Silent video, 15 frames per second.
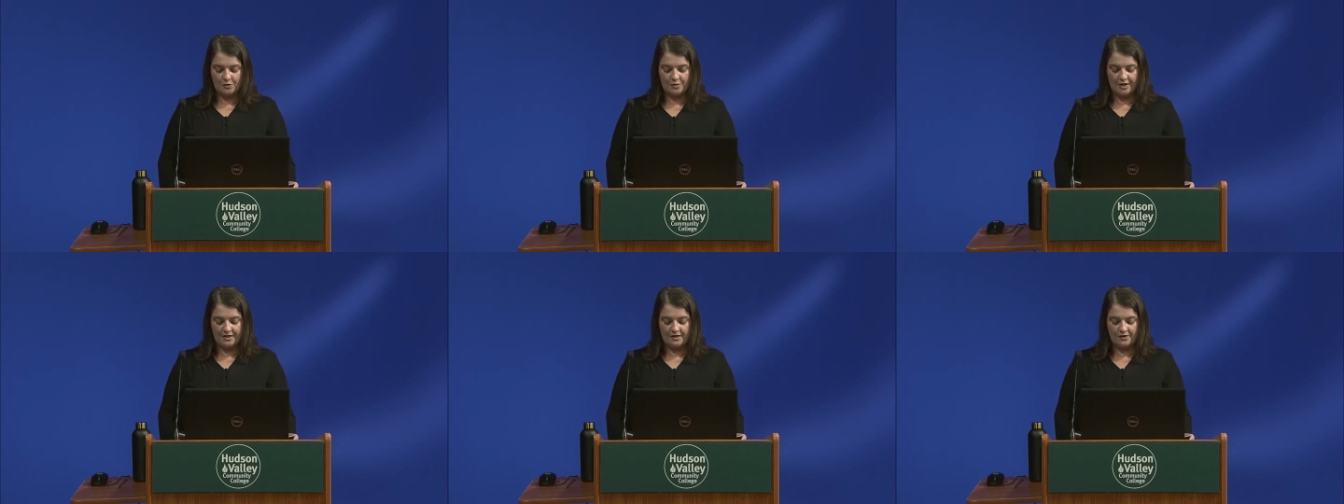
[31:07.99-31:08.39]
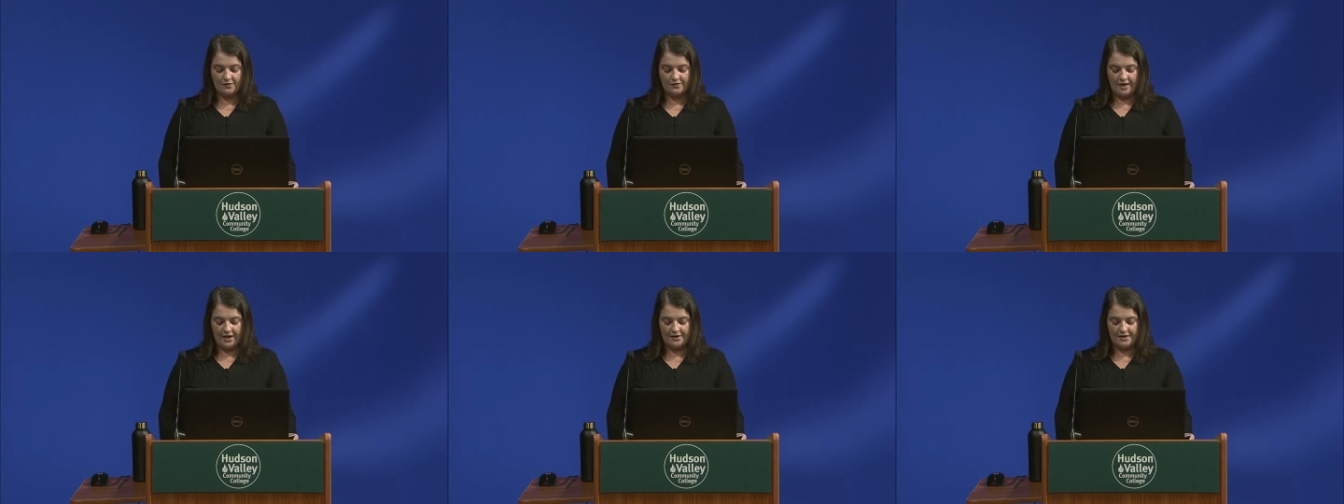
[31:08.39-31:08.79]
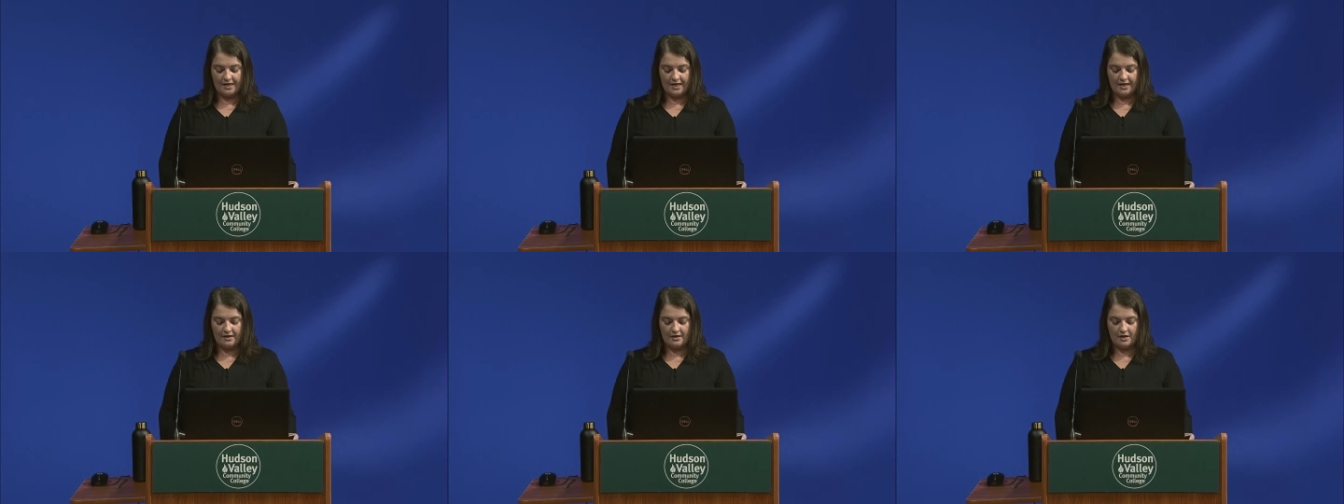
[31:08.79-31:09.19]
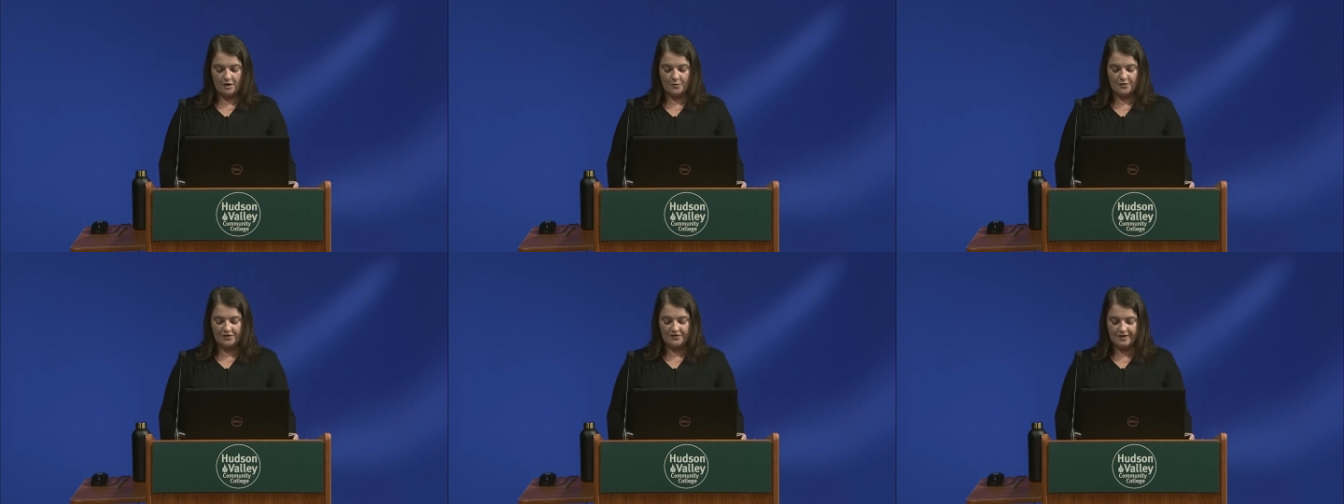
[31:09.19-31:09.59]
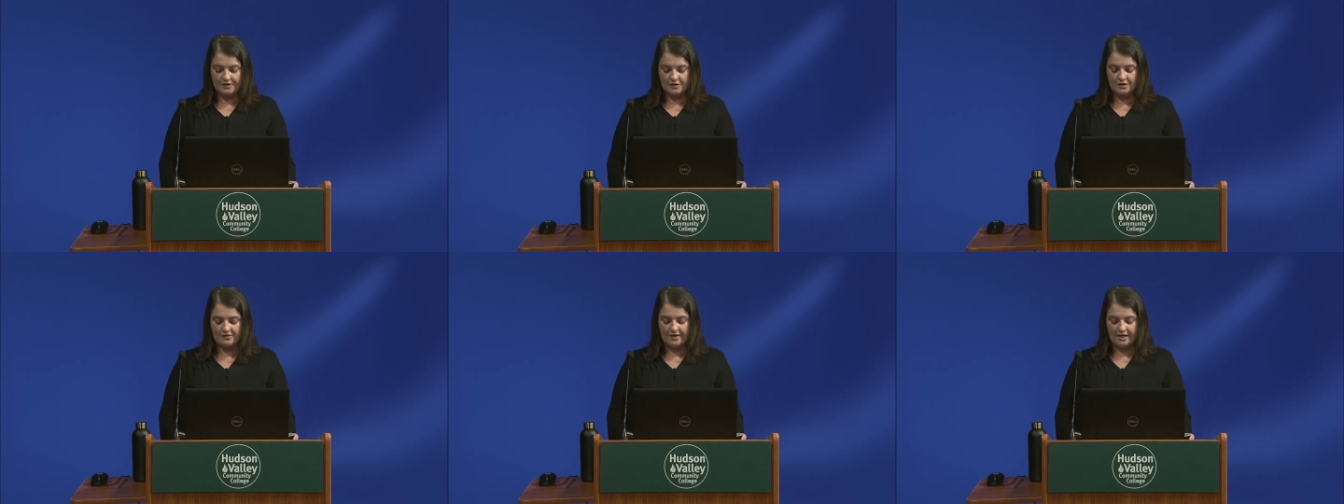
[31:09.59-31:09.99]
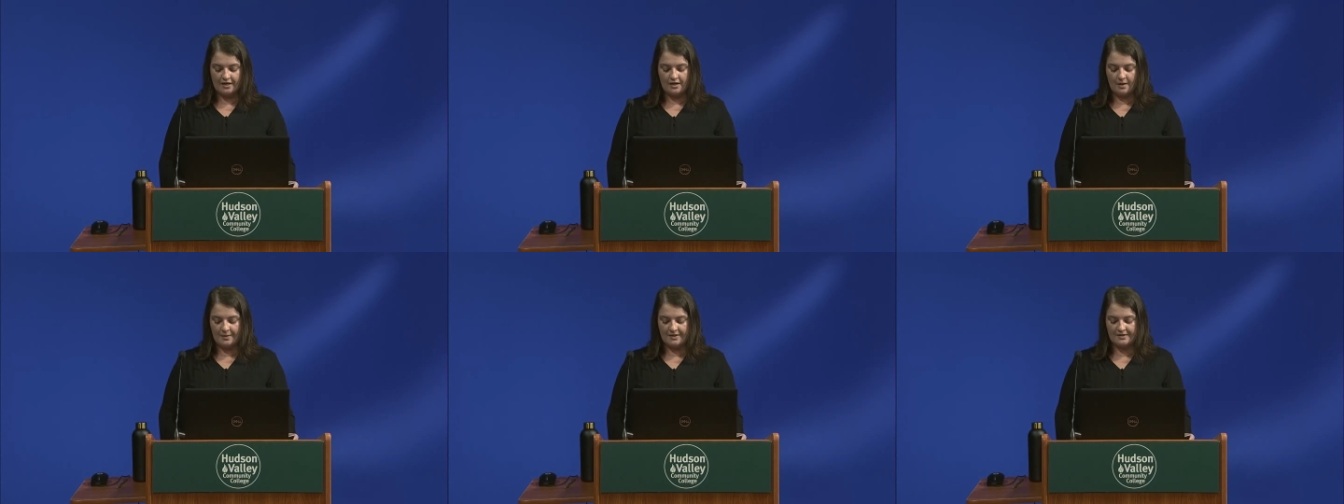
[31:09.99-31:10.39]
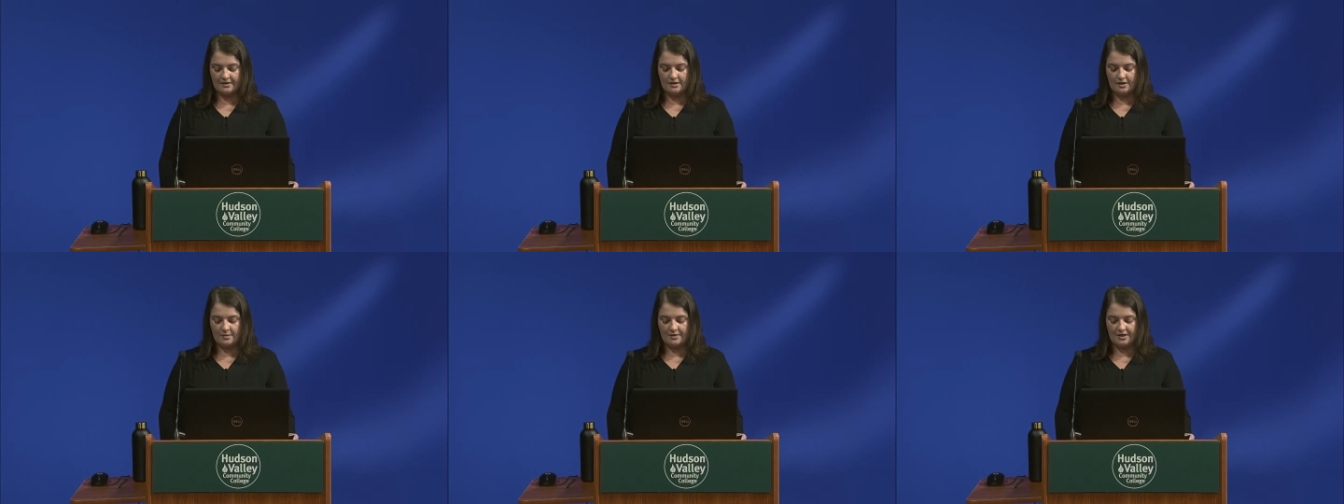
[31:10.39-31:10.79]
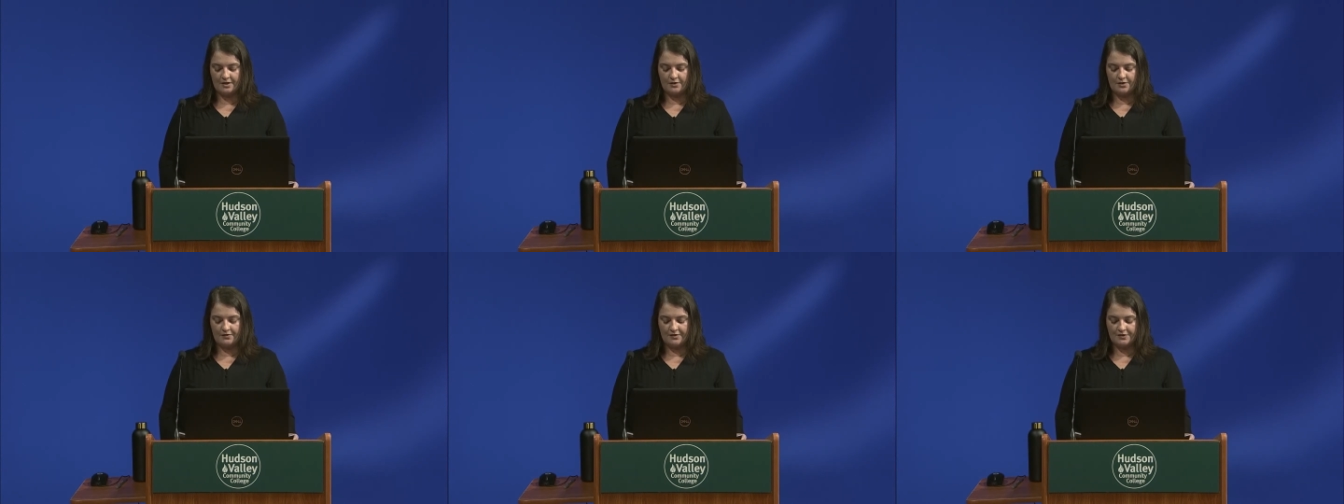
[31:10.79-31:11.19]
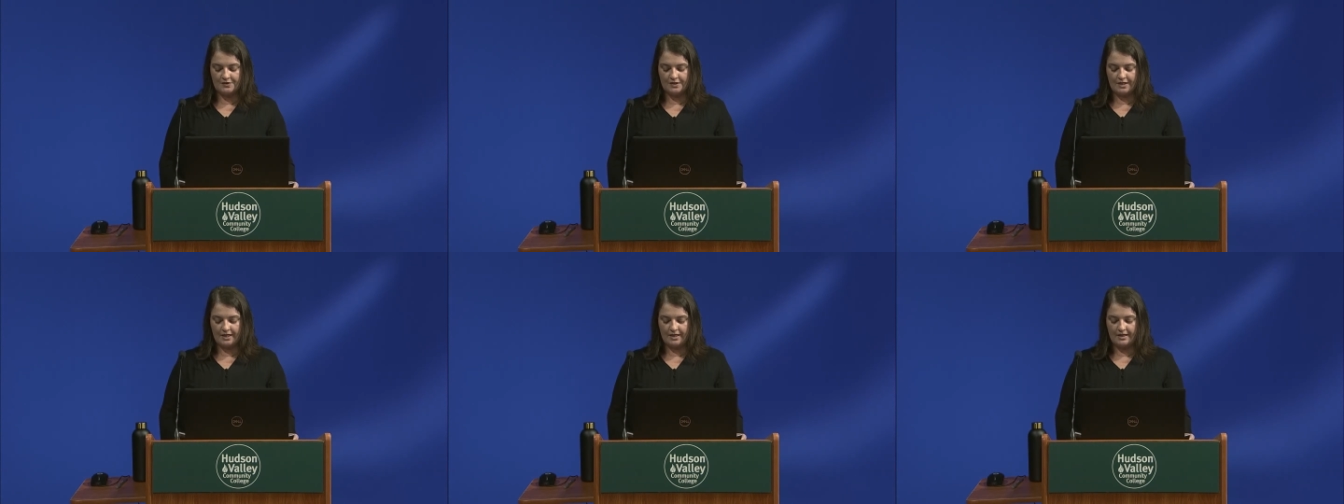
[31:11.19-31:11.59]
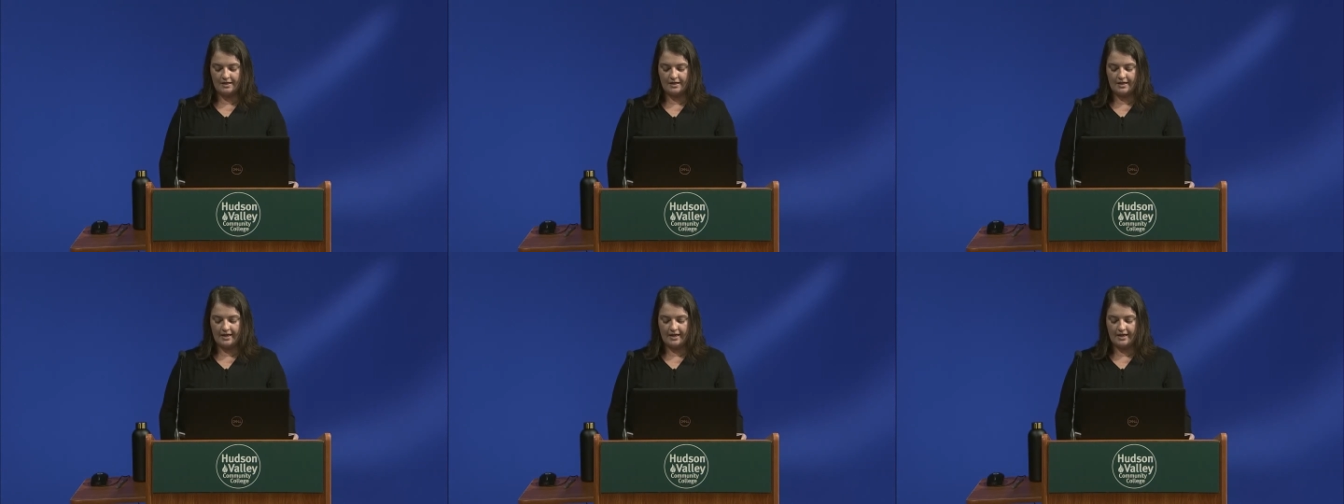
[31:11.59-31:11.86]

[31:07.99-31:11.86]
Brendan O'Flaherty, a professor of economics at Columbia University,